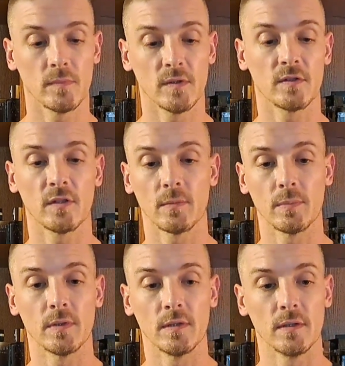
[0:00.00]
it's gonna
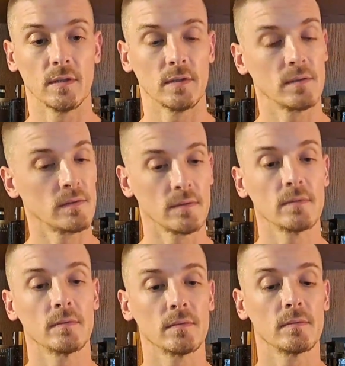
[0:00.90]
be
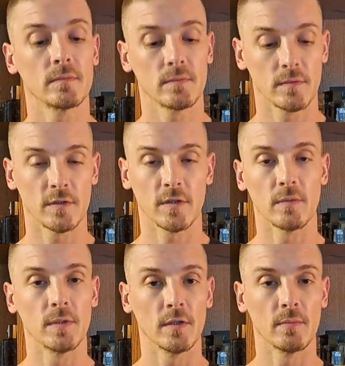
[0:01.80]

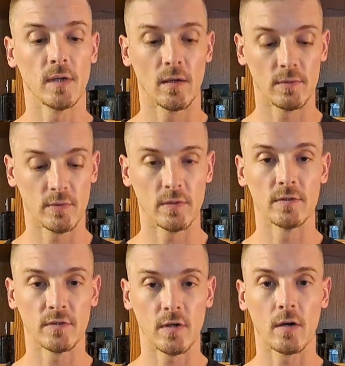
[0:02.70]
a good battle between
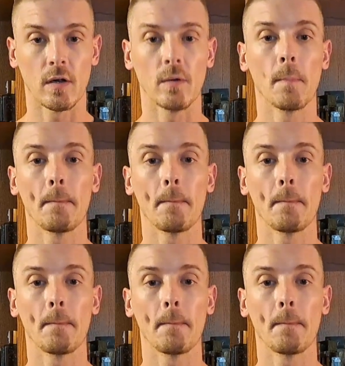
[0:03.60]
this and Carlisle.